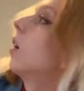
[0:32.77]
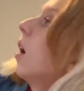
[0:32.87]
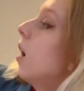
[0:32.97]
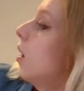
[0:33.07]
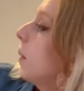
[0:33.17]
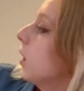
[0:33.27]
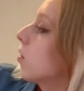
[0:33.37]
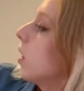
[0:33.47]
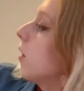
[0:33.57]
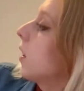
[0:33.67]
I also
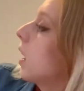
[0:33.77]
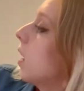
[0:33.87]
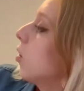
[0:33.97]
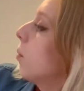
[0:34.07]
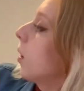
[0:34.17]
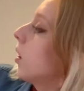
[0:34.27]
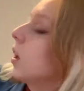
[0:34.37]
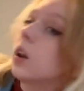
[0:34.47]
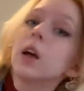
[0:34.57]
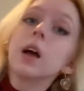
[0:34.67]
have a candle
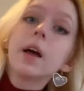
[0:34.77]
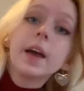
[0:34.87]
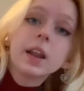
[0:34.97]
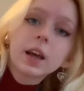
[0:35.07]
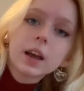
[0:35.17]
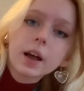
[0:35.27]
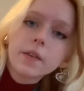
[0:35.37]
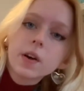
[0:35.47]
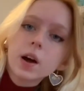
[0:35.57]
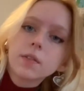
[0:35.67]
burning and I kind of
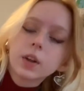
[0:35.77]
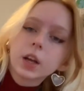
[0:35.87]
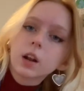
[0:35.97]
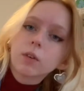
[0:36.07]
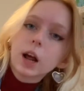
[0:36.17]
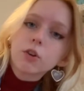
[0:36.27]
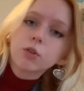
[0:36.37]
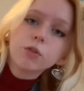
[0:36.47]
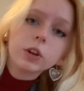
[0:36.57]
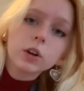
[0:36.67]
have like an irrational
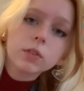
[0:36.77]
fear of